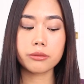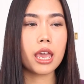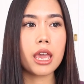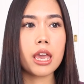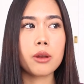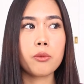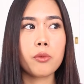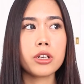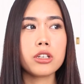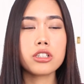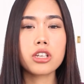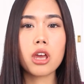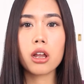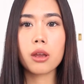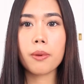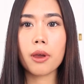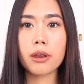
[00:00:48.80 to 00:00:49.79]
And when you
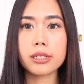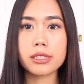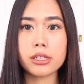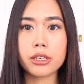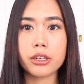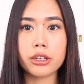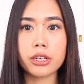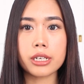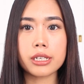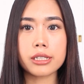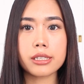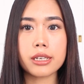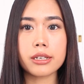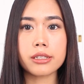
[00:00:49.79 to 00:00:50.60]
talk about insecurities,